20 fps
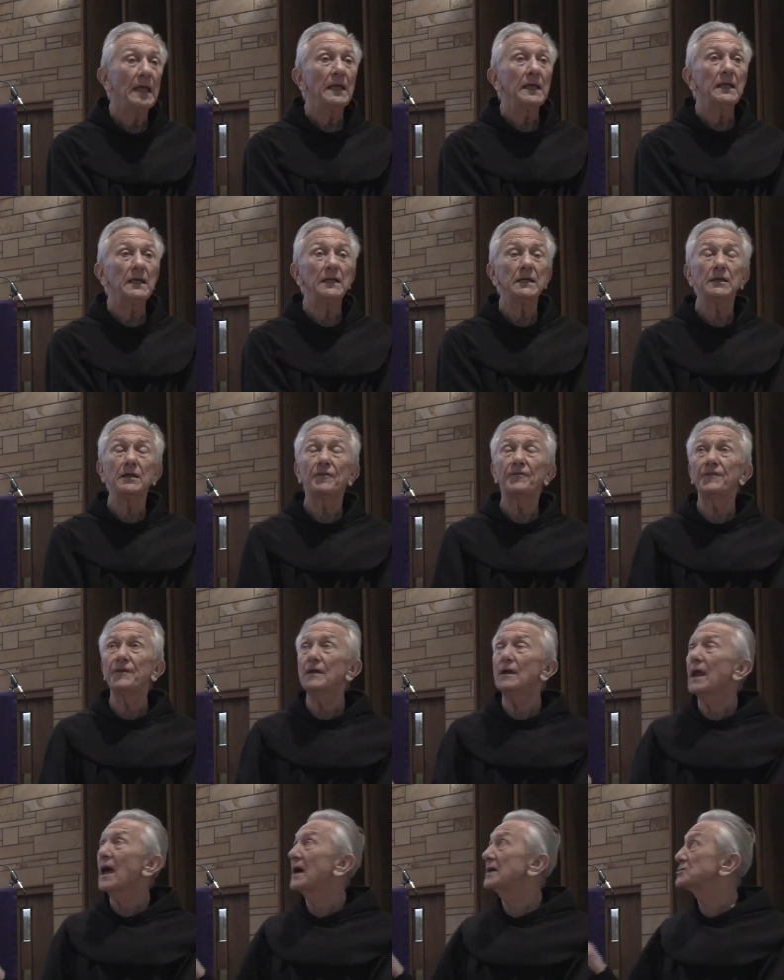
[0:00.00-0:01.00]
In
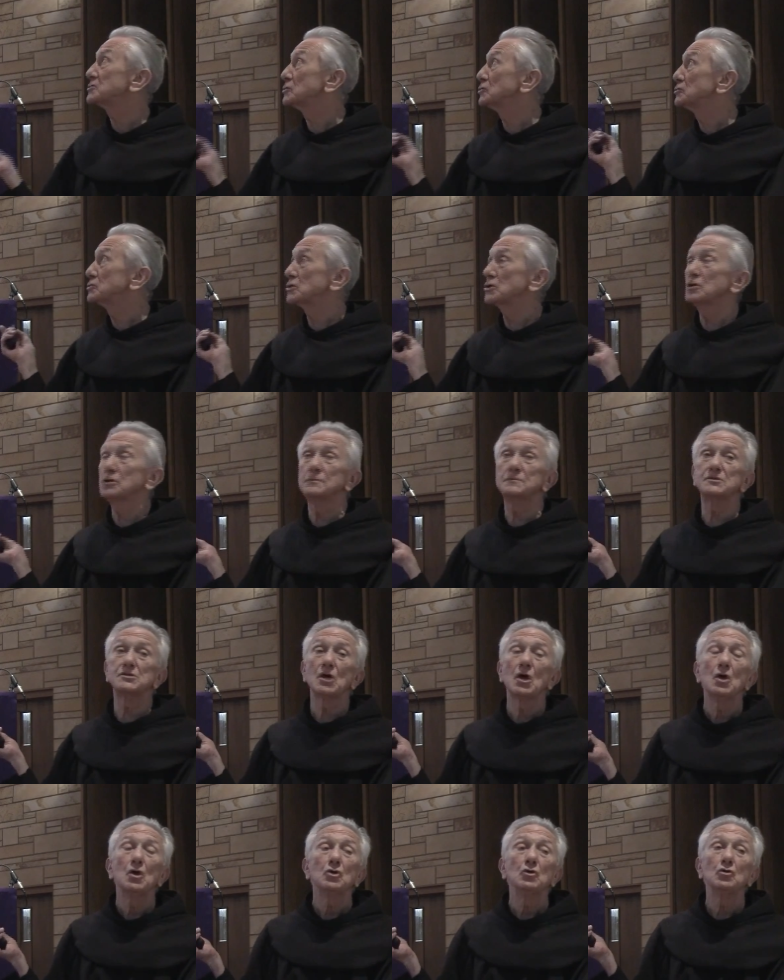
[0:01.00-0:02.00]
theological terms,
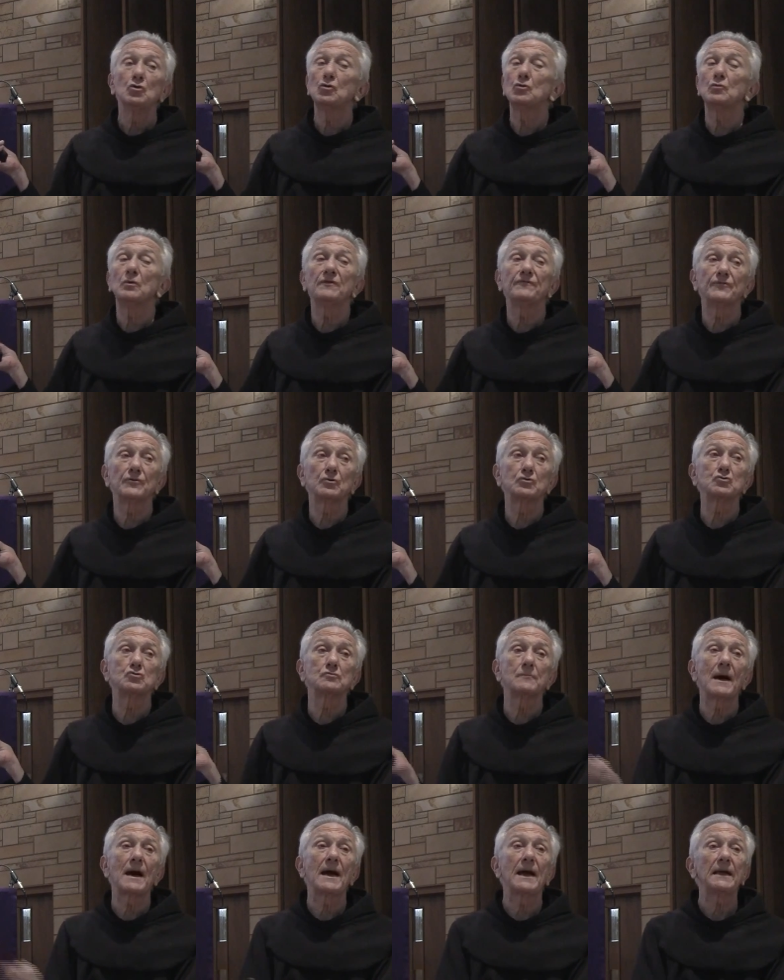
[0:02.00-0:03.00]
you could refer
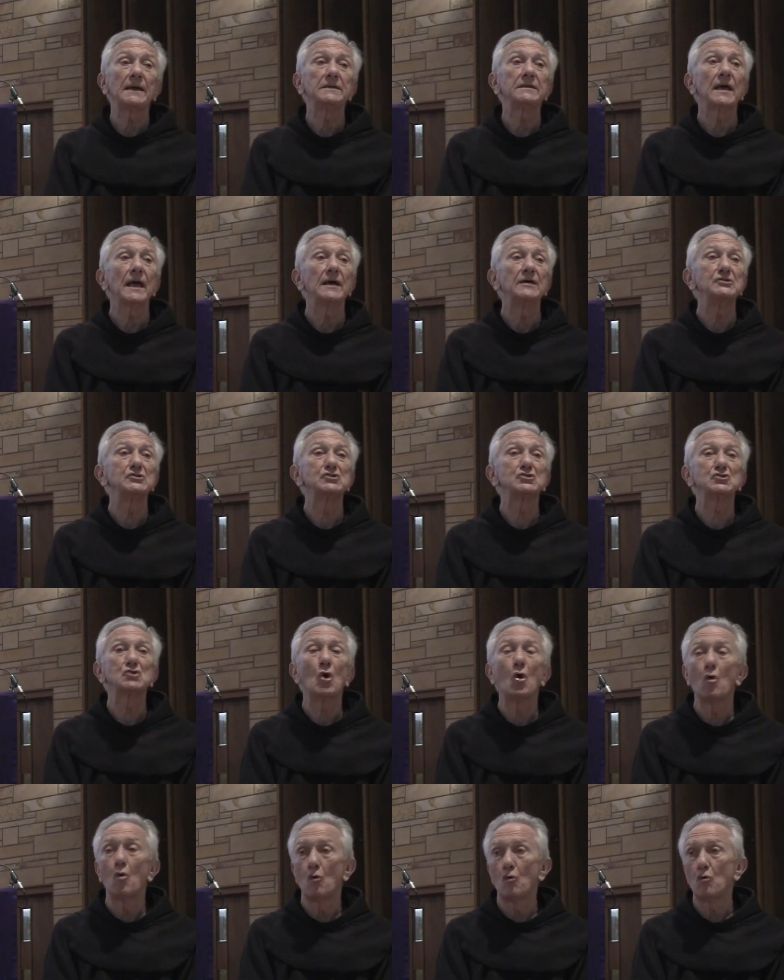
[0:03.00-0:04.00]
to mind as
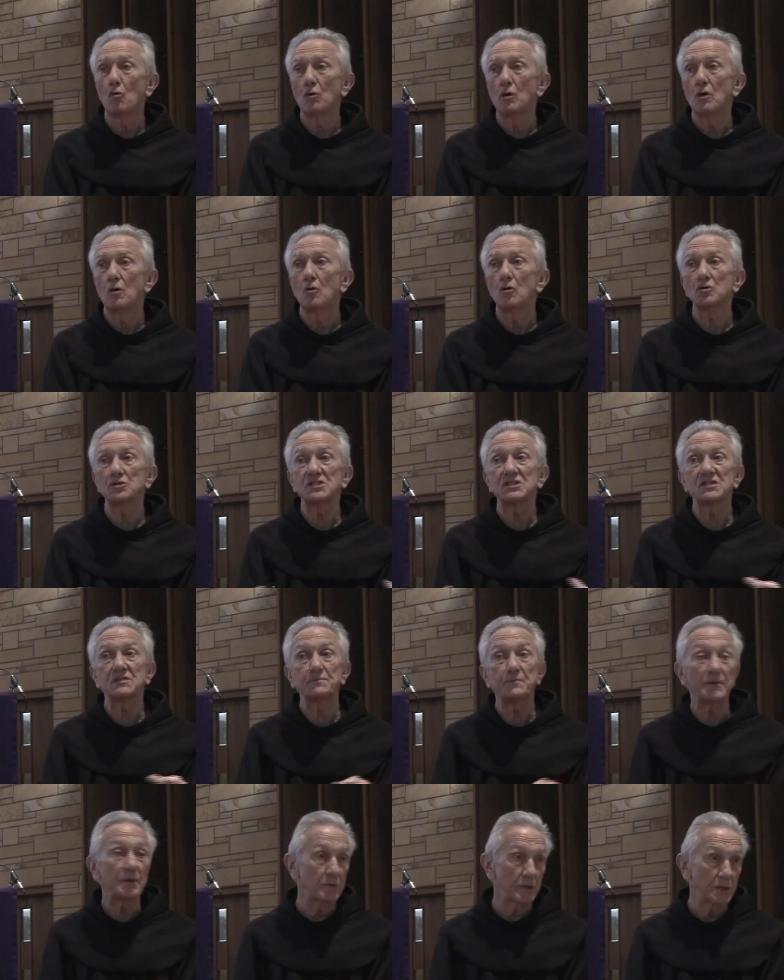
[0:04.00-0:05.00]
soul or
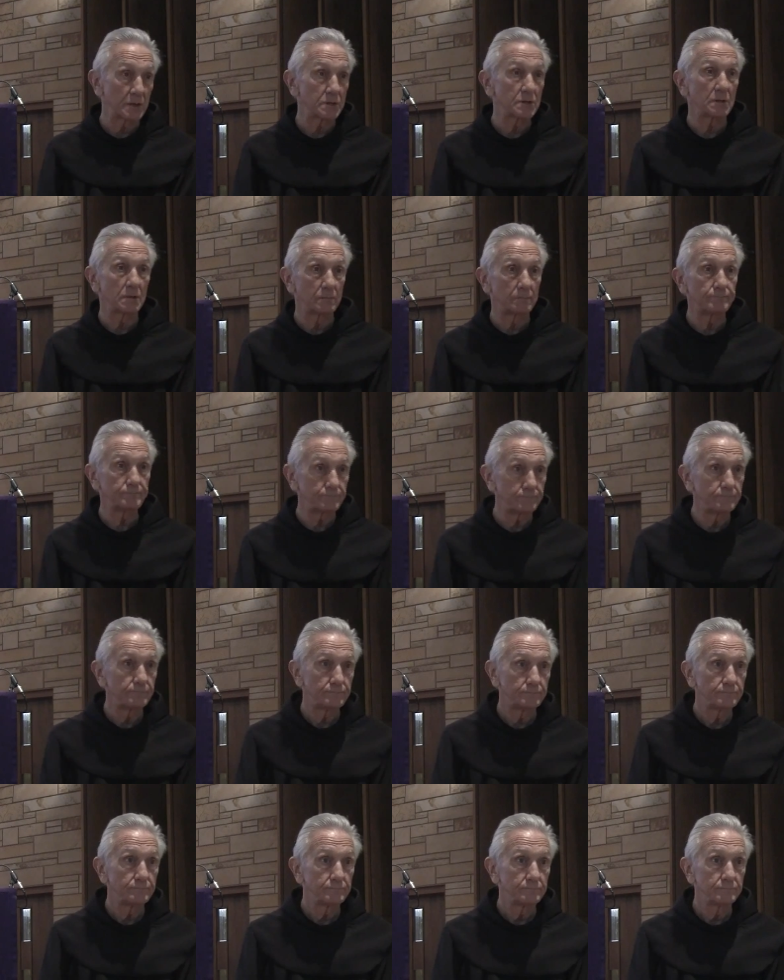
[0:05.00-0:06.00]
spirit.
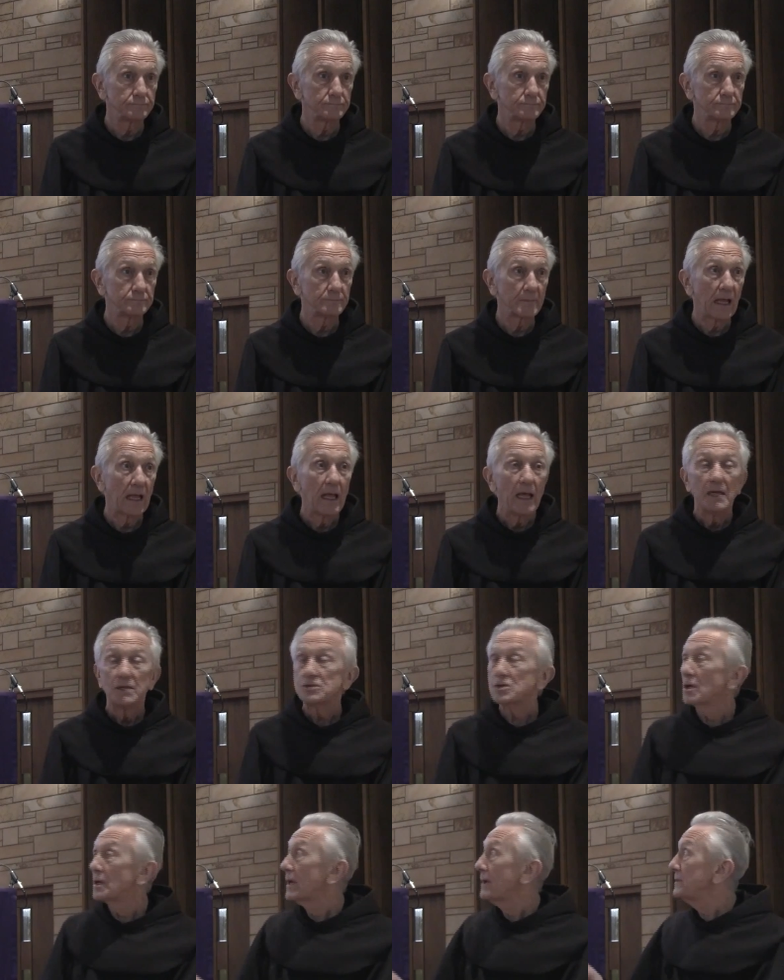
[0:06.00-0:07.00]

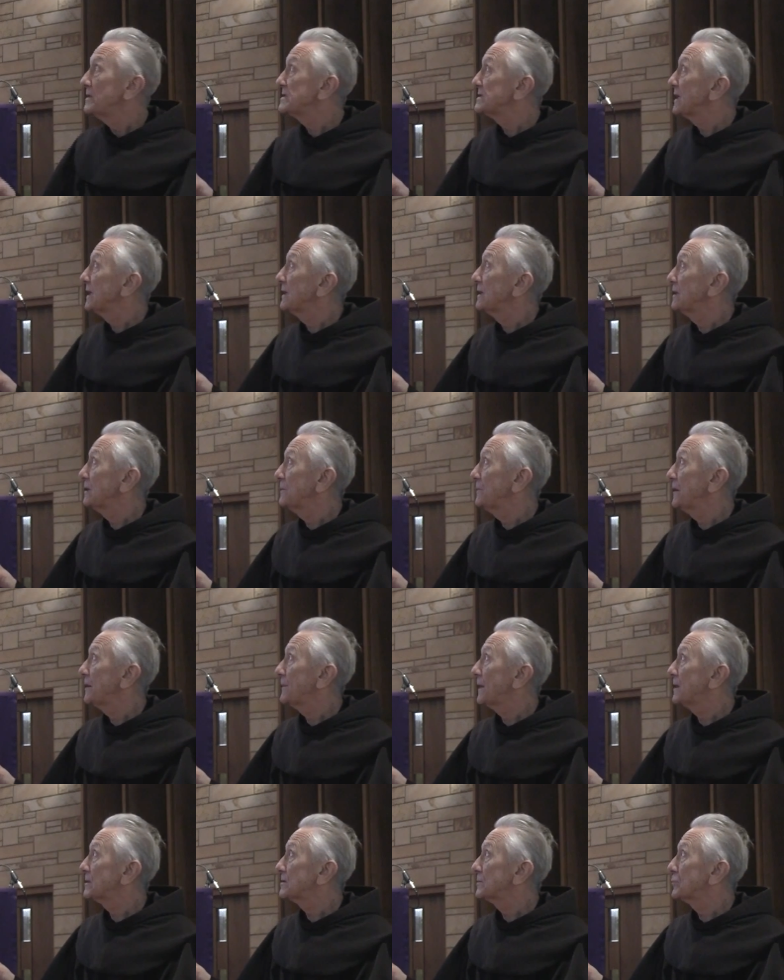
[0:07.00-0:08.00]
So let me say a little bit
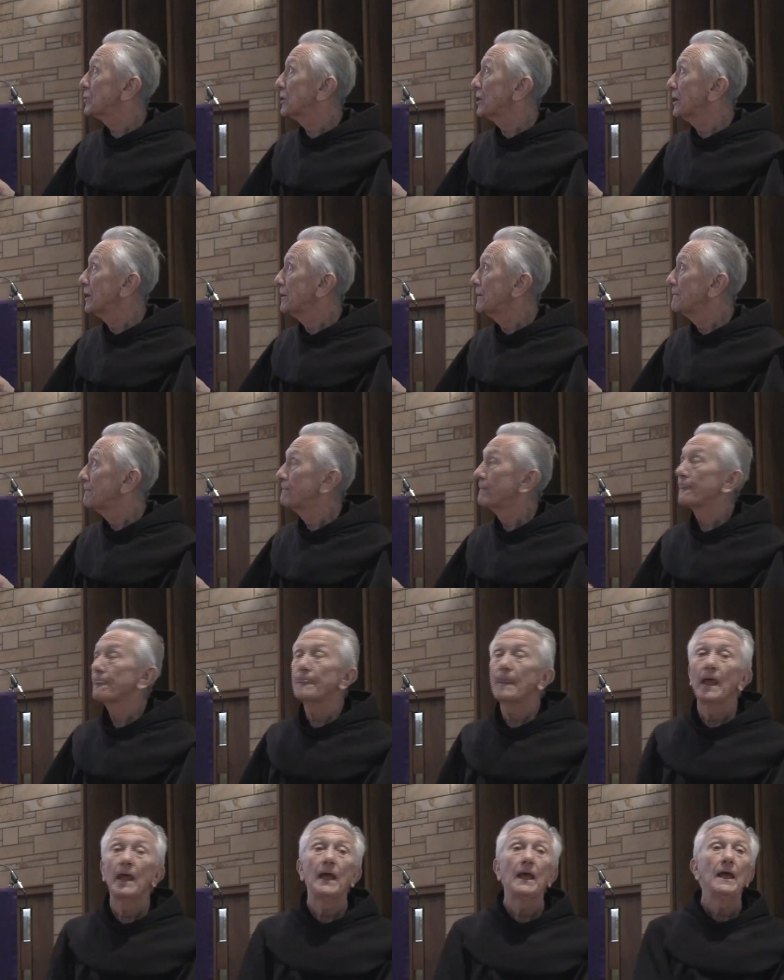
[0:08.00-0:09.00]
about the brain.
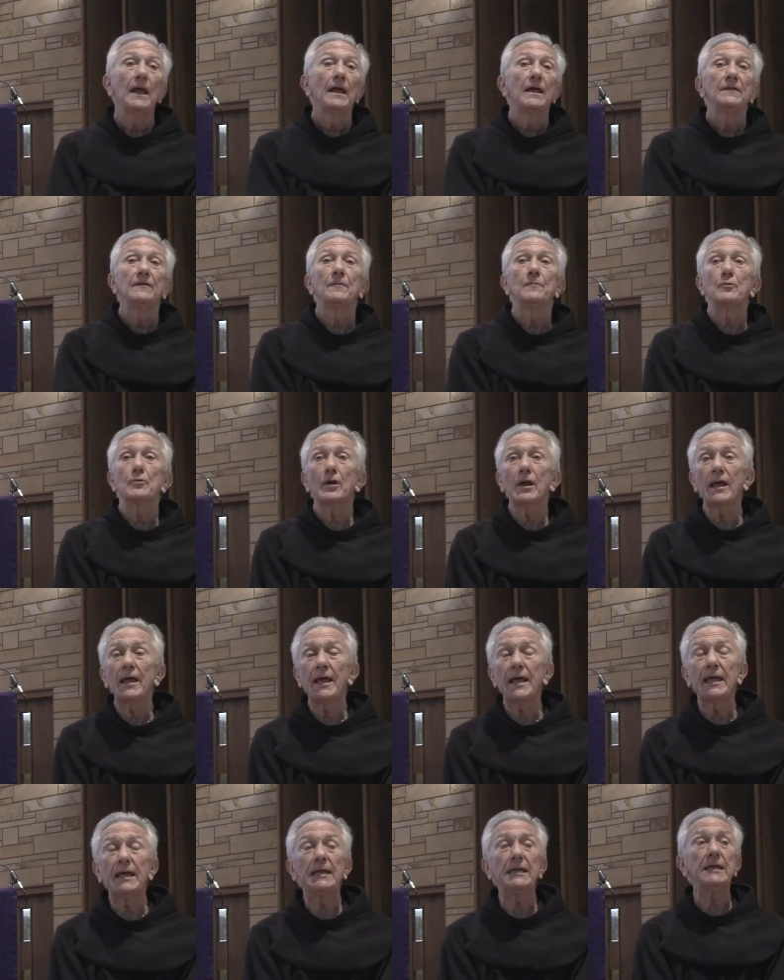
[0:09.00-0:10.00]
The
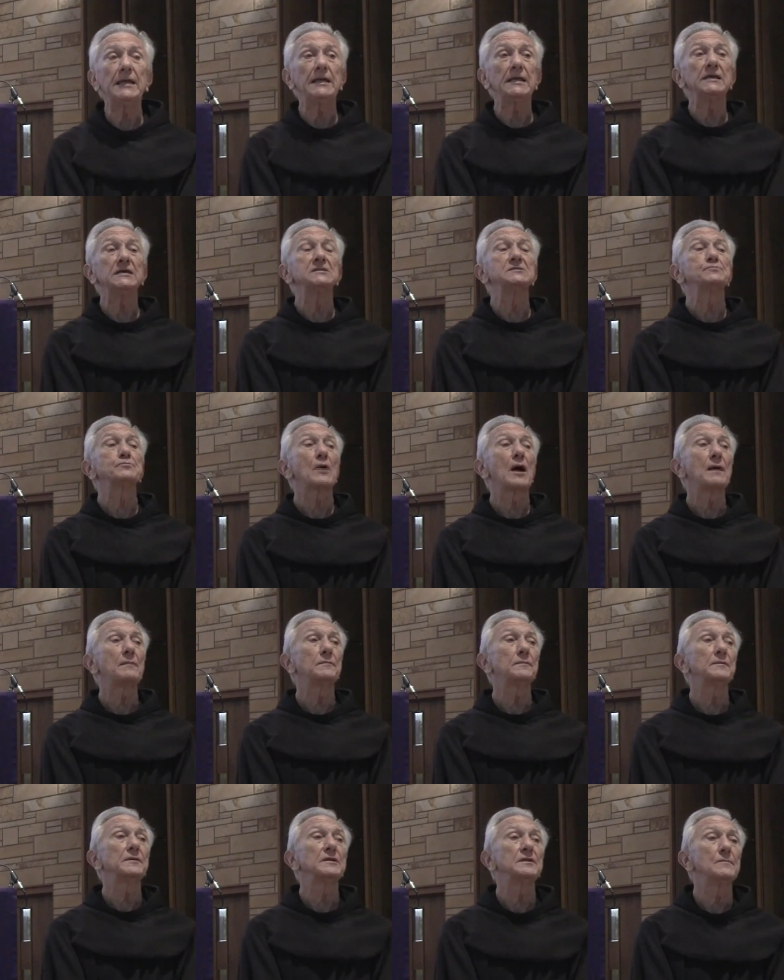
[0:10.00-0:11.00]
brain is
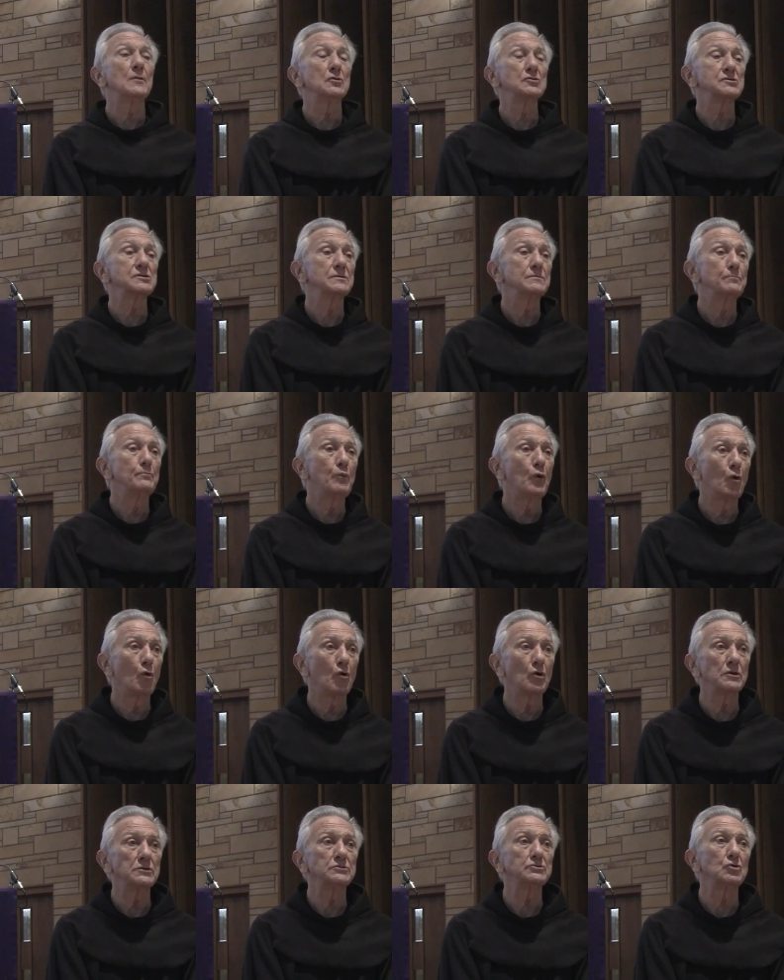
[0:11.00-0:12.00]
probably the most
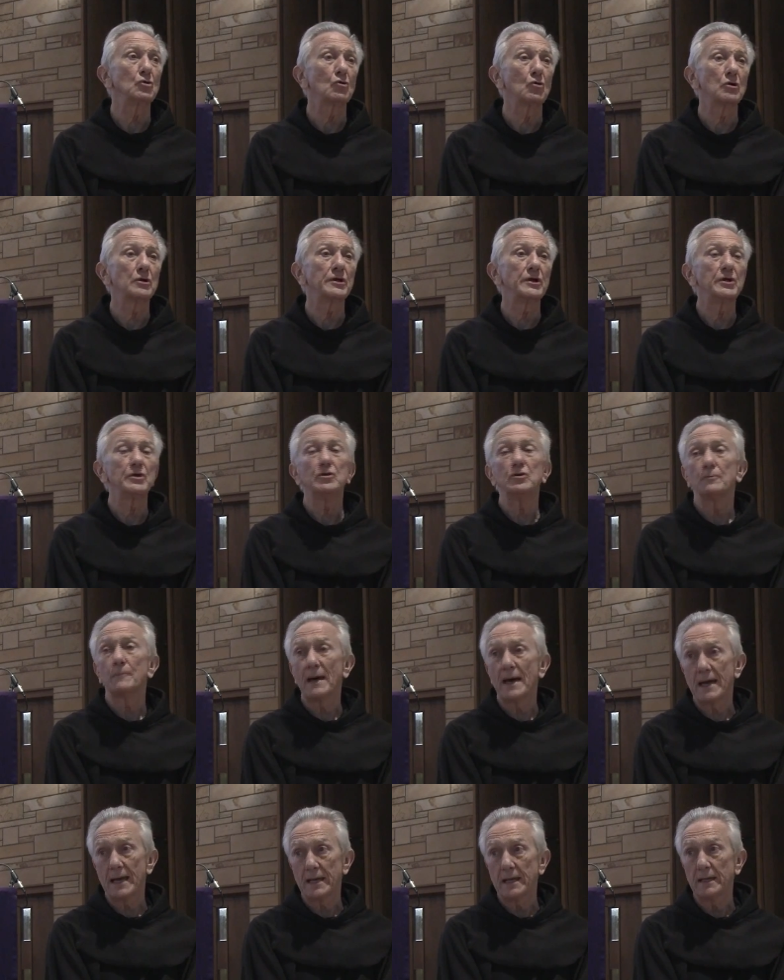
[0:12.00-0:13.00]
important organ in your
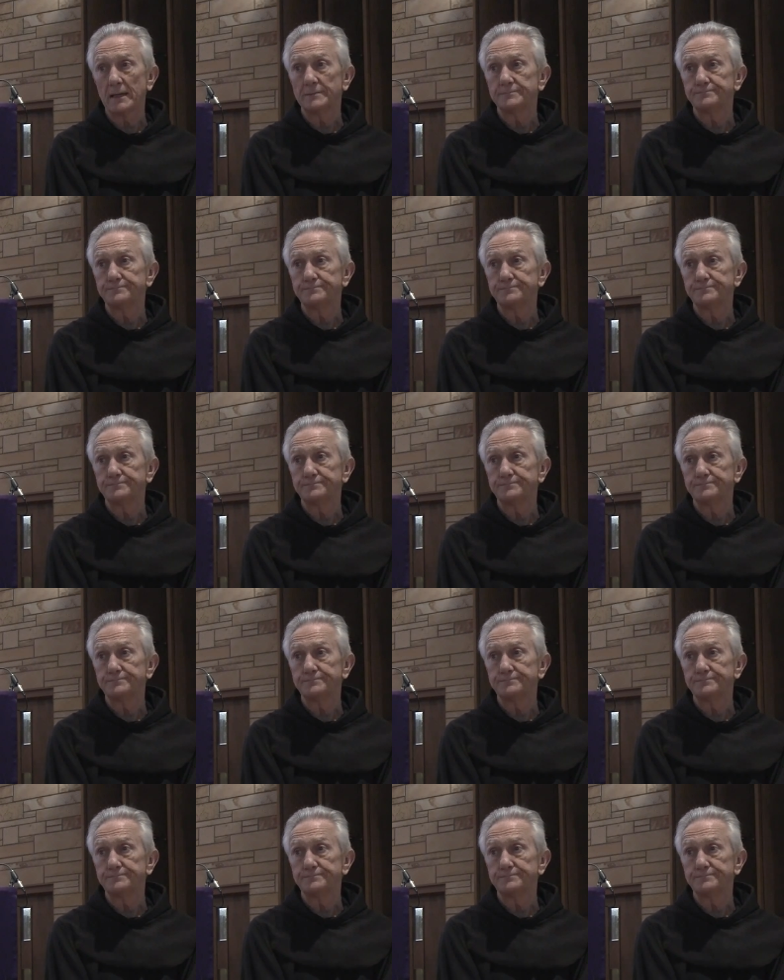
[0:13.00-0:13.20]
body.